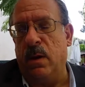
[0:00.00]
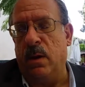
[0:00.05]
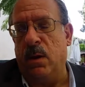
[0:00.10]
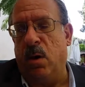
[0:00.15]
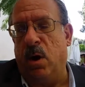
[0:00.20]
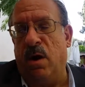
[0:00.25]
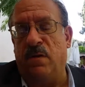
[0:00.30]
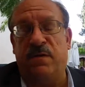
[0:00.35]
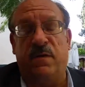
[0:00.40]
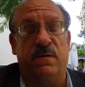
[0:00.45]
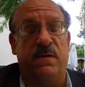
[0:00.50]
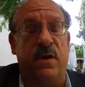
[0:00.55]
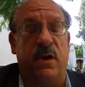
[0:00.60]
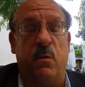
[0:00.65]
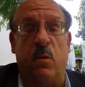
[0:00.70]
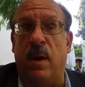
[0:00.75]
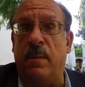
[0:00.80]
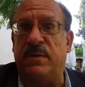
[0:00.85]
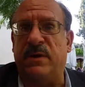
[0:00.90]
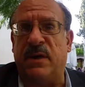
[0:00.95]
off of their
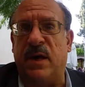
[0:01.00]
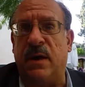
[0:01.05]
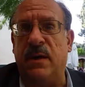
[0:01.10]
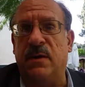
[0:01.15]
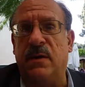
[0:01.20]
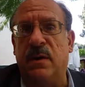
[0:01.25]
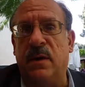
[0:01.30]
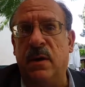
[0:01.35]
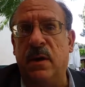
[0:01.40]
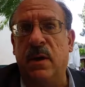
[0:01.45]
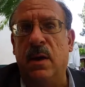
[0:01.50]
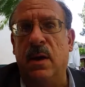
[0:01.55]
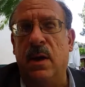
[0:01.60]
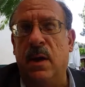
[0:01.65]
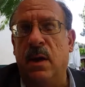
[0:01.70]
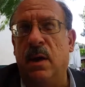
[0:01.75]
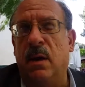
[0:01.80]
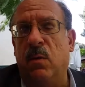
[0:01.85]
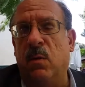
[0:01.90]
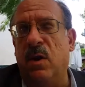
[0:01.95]
website,
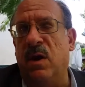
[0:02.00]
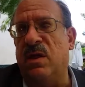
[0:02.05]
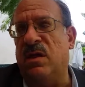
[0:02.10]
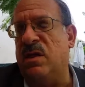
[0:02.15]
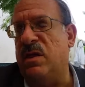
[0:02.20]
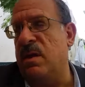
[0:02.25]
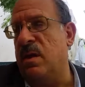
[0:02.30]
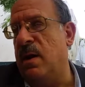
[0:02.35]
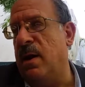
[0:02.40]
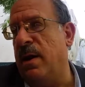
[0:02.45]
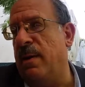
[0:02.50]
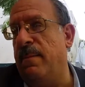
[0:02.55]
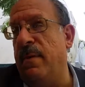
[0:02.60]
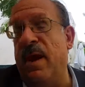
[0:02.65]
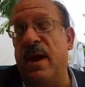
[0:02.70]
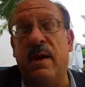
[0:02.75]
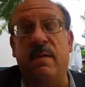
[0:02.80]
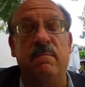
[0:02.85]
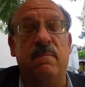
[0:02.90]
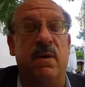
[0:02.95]
with a
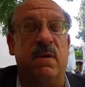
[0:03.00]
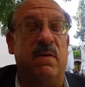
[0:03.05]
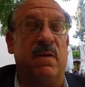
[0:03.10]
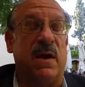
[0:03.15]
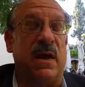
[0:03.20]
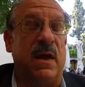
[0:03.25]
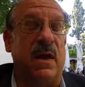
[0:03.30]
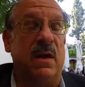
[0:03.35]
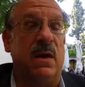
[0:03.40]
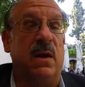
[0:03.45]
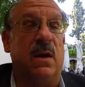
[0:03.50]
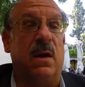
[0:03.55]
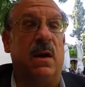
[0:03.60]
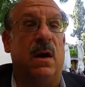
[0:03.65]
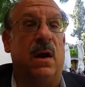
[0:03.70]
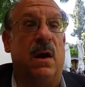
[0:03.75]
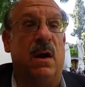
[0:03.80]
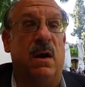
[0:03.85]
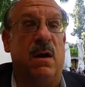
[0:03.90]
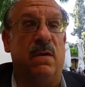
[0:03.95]
myriad
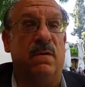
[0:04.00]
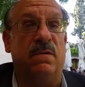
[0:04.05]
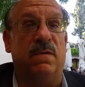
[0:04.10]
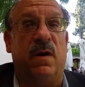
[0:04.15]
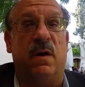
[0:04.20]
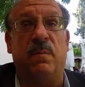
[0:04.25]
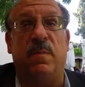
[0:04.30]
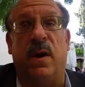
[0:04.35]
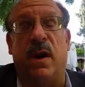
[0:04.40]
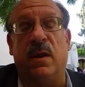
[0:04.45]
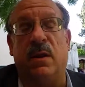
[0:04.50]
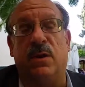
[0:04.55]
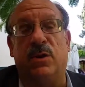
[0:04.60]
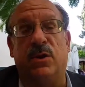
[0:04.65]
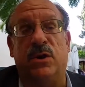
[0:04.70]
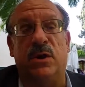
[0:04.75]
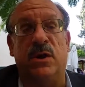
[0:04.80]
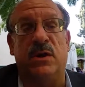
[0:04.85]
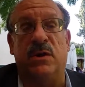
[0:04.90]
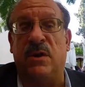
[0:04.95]
of
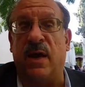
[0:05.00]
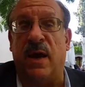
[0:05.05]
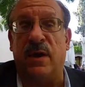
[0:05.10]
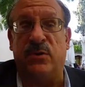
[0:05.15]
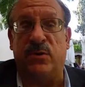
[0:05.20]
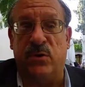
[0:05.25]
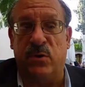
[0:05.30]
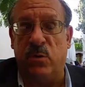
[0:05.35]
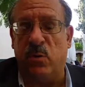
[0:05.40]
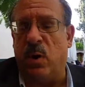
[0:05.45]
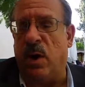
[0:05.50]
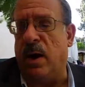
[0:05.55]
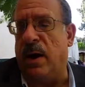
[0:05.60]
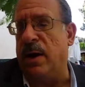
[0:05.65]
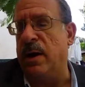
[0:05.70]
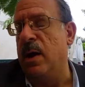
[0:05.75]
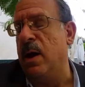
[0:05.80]
apologies as to why.